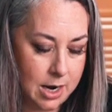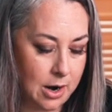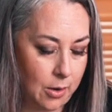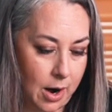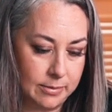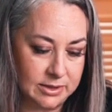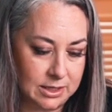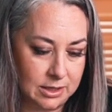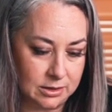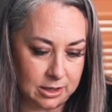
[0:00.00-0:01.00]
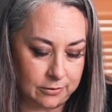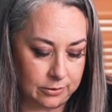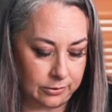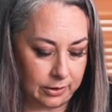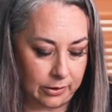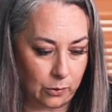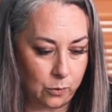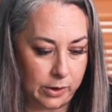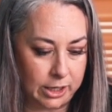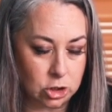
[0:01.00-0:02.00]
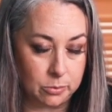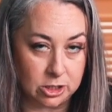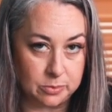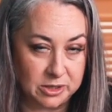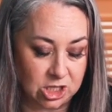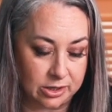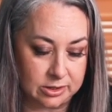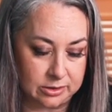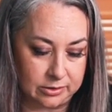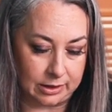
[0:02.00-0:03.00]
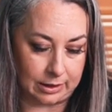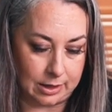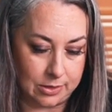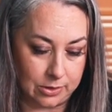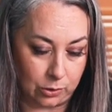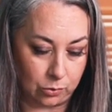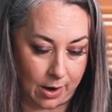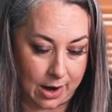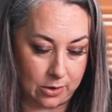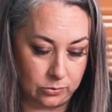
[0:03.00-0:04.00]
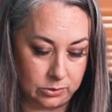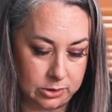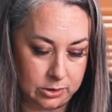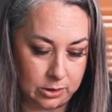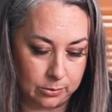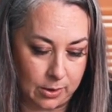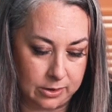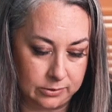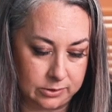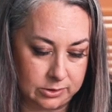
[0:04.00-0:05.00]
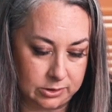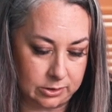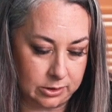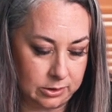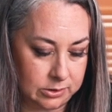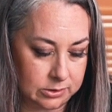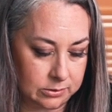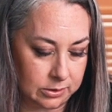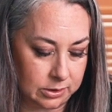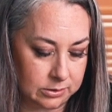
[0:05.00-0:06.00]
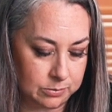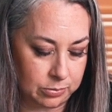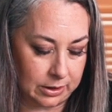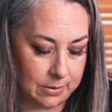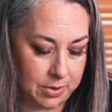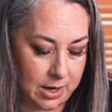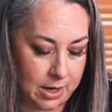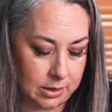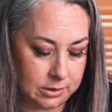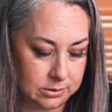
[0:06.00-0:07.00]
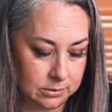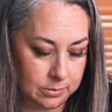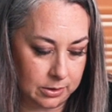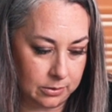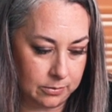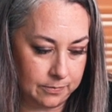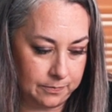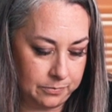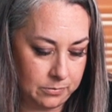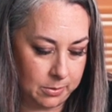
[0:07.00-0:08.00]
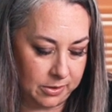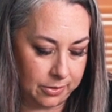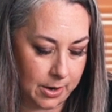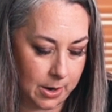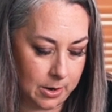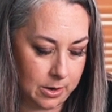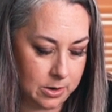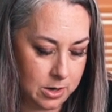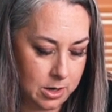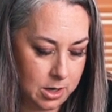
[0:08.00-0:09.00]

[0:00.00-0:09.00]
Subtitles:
And now I'm seeing definitely like way too much magenta like in the ground around the dog. So I'm going to bring it back to about maybe there.